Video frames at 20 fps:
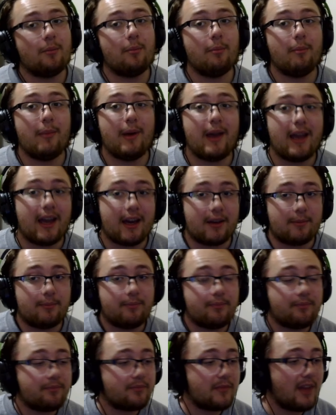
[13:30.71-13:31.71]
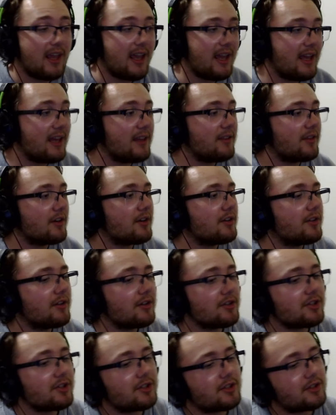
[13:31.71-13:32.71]
Man, and
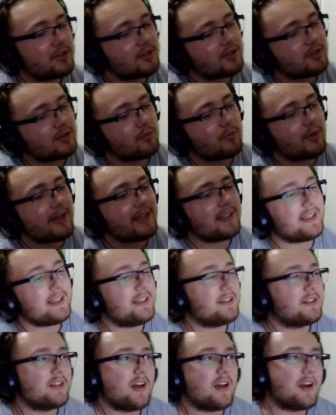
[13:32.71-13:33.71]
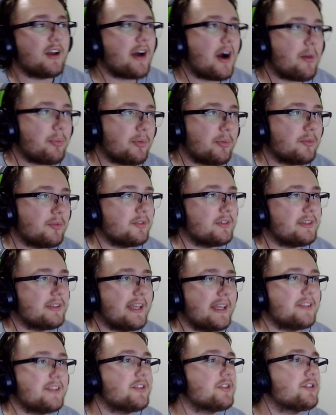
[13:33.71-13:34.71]
there's really a couple,
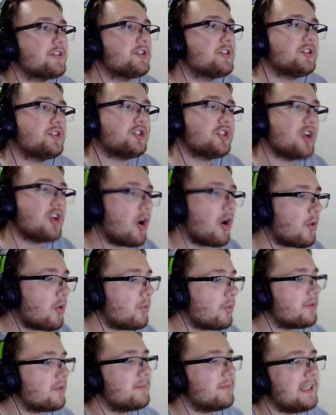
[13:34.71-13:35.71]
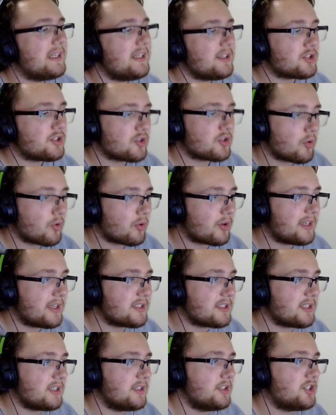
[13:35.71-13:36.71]
like, there's so many
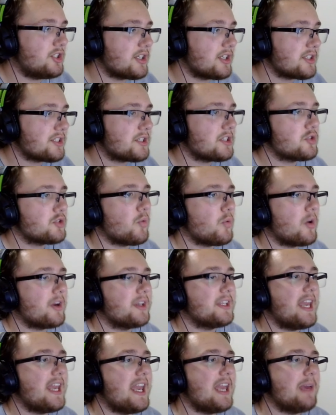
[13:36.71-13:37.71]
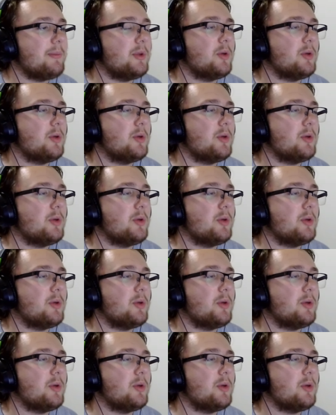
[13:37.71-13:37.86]
stories in just this one game.